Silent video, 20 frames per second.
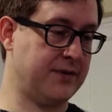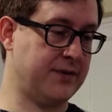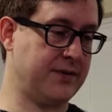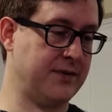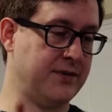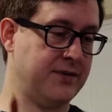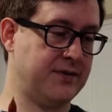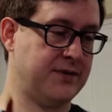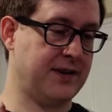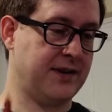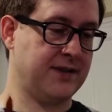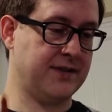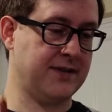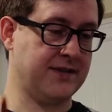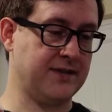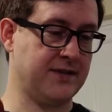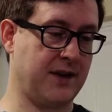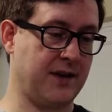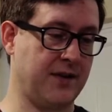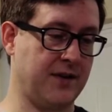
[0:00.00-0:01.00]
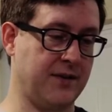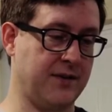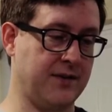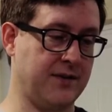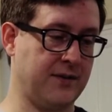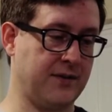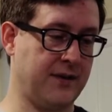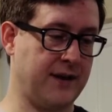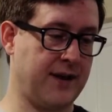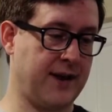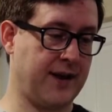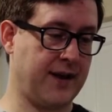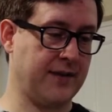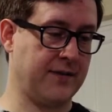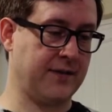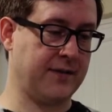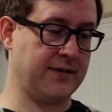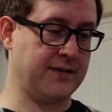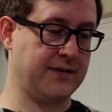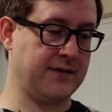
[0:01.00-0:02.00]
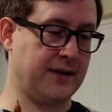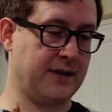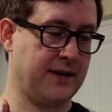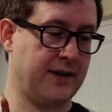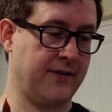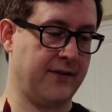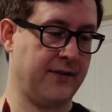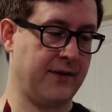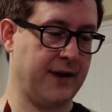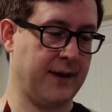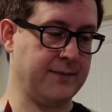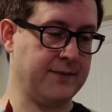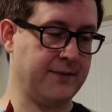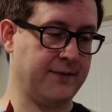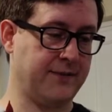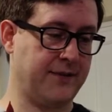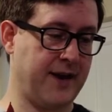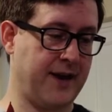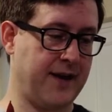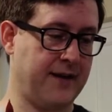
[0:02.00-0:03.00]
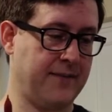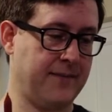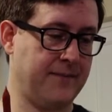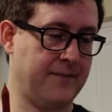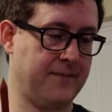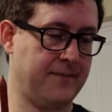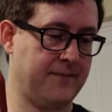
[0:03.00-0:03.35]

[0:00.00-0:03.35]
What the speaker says: 2 sticks is 130 calories, 11 grams of fat,